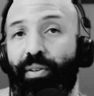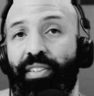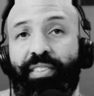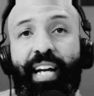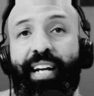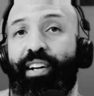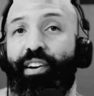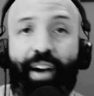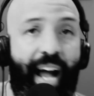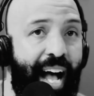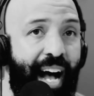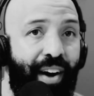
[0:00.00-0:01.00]
He's taking her
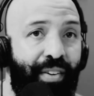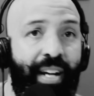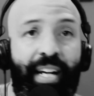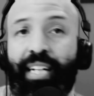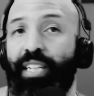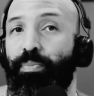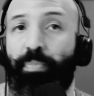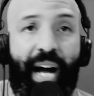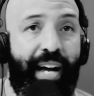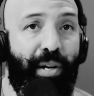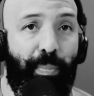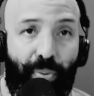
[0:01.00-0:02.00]
out, he's
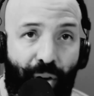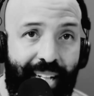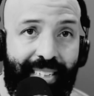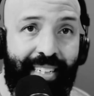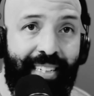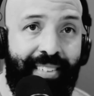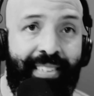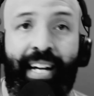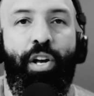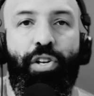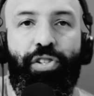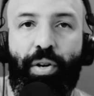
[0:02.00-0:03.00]
buying her presents.
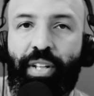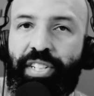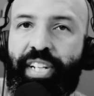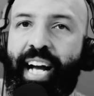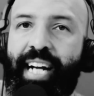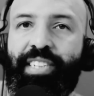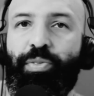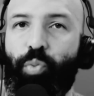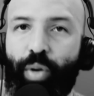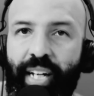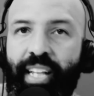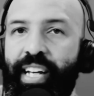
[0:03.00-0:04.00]
So this guy's
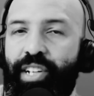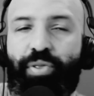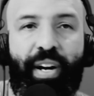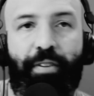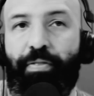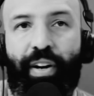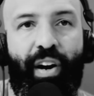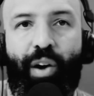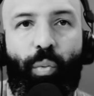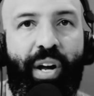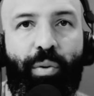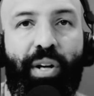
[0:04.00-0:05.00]
really trying to figure
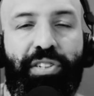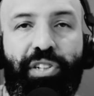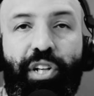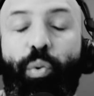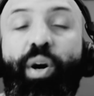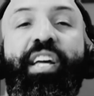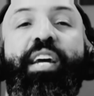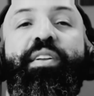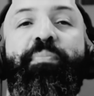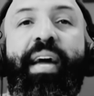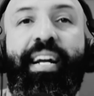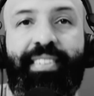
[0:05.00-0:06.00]
out what he wants to do. Well, he
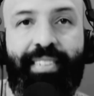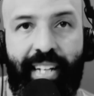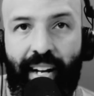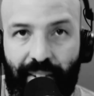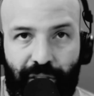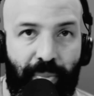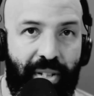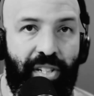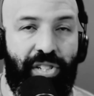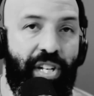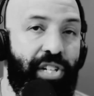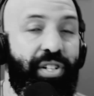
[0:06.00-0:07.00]
makes the ultimate
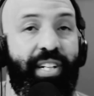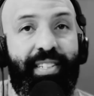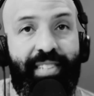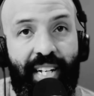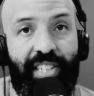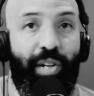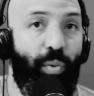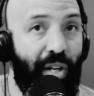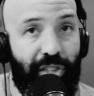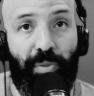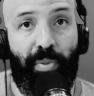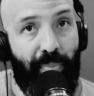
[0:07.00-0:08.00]
decision and says he
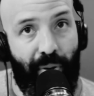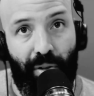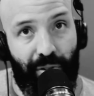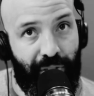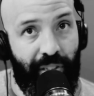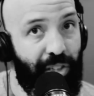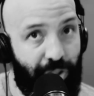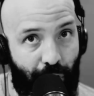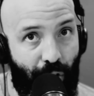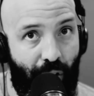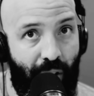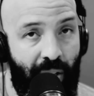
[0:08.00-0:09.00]
wants to propose to this
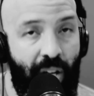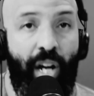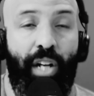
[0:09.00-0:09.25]
girl.